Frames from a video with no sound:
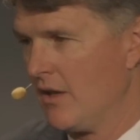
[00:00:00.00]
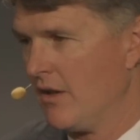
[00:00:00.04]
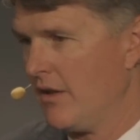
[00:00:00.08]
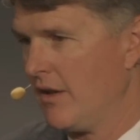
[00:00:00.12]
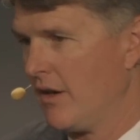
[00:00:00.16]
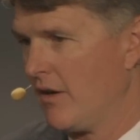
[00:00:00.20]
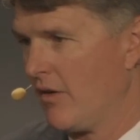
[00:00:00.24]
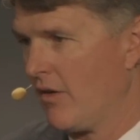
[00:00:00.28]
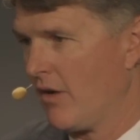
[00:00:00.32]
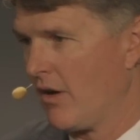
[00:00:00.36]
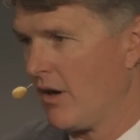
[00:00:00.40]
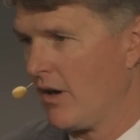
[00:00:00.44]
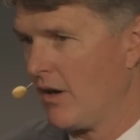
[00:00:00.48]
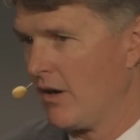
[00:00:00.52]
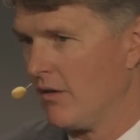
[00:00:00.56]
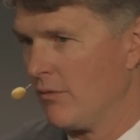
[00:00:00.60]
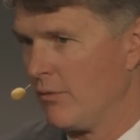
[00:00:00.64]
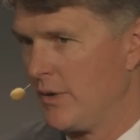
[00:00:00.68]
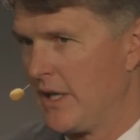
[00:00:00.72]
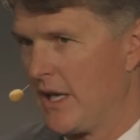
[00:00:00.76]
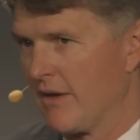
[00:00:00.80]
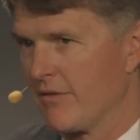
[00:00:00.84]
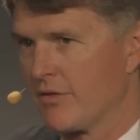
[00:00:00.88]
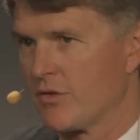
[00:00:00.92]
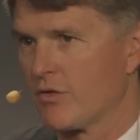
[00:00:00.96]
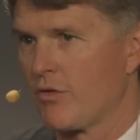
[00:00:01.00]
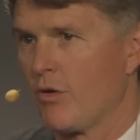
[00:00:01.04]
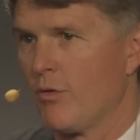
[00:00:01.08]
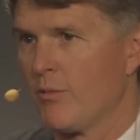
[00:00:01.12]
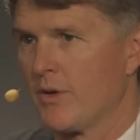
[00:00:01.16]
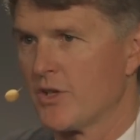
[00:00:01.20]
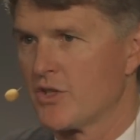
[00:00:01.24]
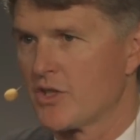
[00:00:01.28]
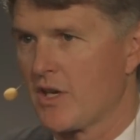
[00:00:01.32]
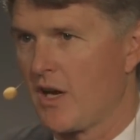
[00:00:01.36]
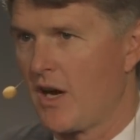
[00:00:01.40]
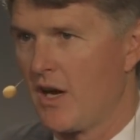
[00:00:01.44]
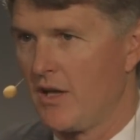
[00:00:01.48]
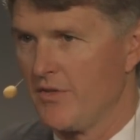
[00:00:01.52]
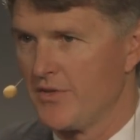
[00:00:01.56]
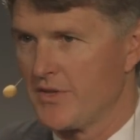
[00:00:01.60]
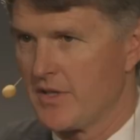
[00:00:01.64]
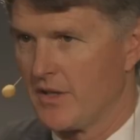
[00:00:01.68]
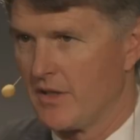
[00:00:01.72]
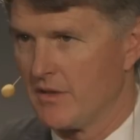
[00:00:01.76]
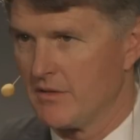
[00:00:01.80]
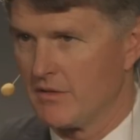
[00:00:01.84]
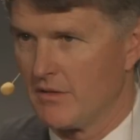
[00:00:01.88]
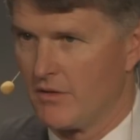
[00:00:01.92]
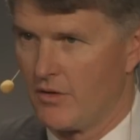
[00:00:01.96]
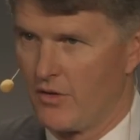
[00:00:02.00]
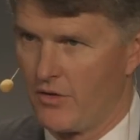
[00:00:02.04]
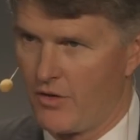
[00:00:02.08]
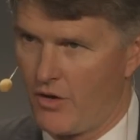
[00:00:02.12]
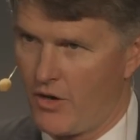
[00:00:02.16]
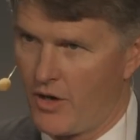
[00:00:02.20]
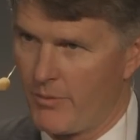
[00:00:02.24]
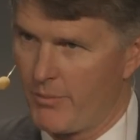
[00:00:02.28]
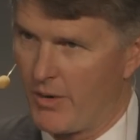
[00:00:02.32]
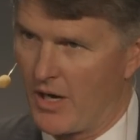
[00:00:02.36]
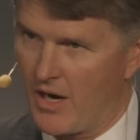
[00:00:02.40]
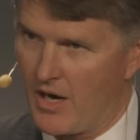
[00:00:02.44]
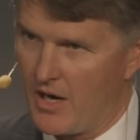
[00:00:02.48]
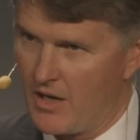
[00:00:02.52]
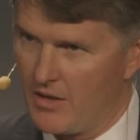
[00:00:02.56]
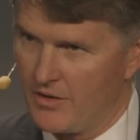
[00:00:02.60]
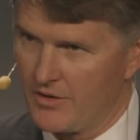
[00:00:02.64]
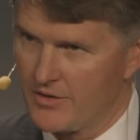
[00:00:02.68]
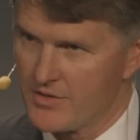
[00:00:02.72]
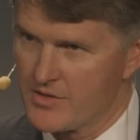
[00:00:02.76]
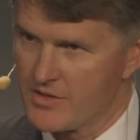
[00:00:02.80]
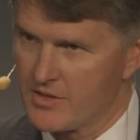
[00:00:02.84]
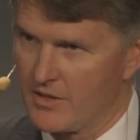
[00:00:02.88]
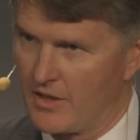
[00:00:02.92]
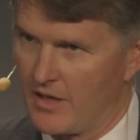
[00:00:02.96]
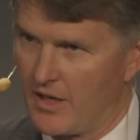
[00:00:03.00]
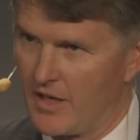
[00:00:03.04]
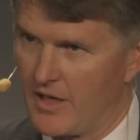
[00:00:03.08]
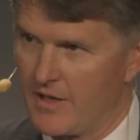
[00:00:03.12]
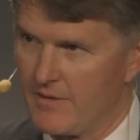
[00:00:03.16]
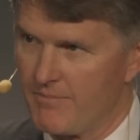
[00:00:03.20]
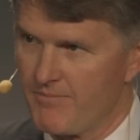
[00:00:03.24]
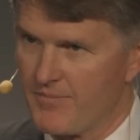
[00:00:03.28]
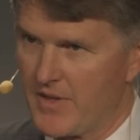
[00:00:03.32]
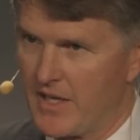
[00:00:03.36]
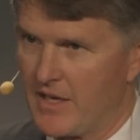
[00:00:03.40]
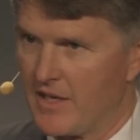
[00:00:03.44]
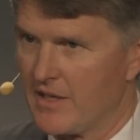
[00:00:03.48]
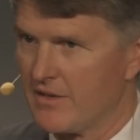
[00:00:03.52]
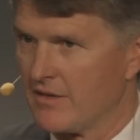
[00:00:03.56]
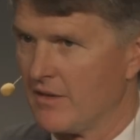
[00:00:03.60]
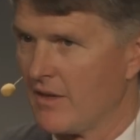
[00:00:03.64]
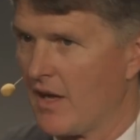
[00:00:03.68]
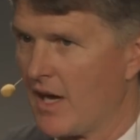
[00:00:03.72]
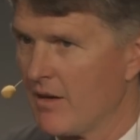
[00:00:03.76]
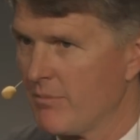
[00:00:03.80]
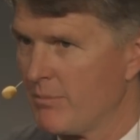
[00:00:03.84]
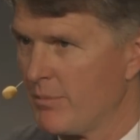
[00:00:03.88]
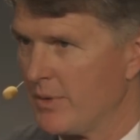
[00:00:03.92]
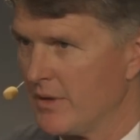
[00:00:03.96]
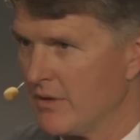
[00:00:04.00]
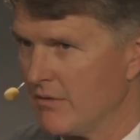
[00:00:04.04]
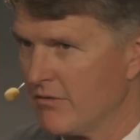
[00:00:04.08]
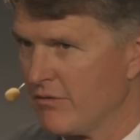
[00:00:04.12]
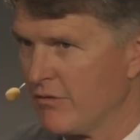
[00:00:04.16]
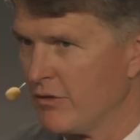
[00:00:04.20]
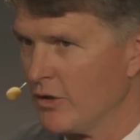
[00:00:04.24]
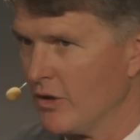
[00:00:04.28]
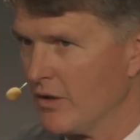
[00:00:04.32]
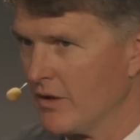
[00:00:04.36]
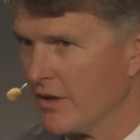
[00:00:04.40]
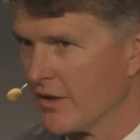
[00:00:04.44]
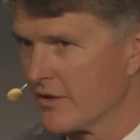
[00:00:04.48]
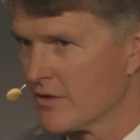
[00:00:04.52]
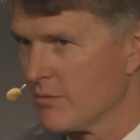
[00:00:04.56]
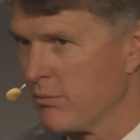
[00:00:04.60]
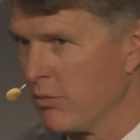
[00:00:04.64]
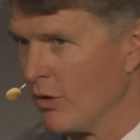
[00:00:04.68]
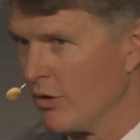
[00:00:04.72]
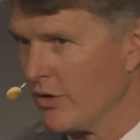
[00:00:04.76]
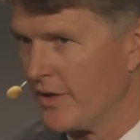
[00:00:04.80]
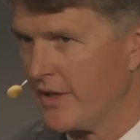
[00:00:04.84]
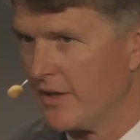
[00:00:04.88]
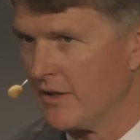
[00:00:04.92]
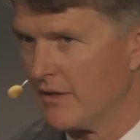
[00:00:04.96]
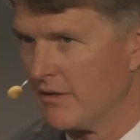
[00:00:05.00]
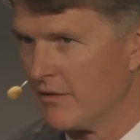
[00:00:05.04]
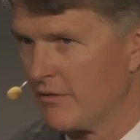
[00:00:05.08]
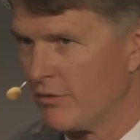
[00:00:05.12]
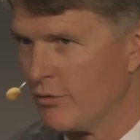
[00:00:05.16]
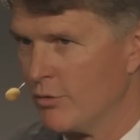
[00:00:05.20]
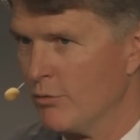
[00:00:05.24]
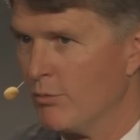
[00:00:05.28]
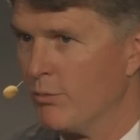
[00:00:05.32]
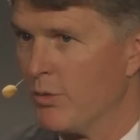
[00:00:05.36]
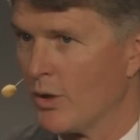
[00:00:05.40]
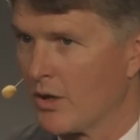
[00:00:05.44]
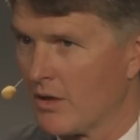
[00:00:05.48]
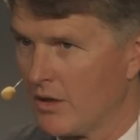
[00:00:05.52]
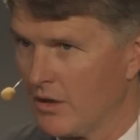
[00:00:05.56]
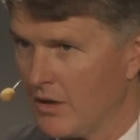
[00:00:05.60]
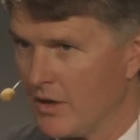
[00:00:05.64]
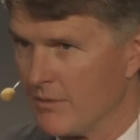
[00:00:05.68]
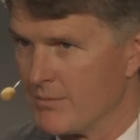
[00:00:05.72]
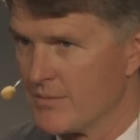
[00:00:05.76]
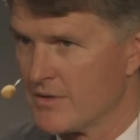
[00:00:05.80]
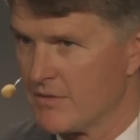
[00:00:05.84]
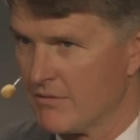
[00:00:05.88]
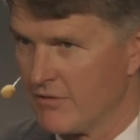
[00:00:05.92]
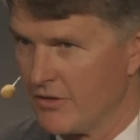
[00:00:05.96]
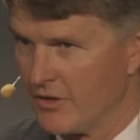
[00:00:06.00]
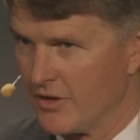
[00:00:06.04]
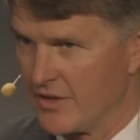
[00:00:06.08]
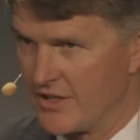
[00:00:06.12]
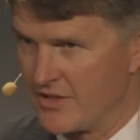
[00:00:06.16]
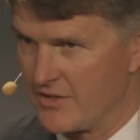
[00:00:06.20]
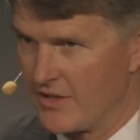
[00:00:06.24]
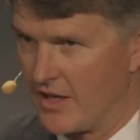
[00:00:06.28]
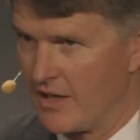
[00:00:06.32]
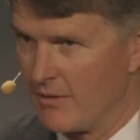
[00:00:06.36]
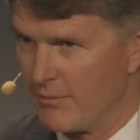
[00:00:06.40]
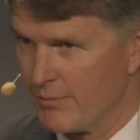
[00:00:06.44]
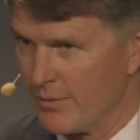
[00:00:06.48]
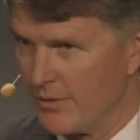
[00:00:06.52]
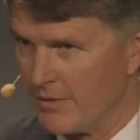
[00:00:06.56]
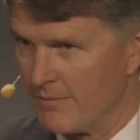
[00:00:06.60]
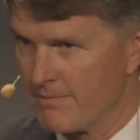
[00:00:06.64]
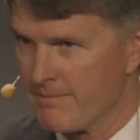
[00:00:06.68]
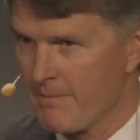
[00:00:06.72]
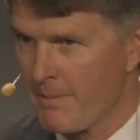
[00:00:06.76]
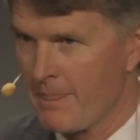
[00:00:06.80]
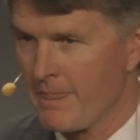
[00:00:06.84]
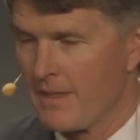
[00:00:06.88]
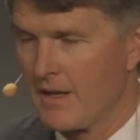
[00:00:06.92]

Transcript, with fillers: There are, we have so much content on the HarperCollins side that has not been fully exploited through book clubs, for example.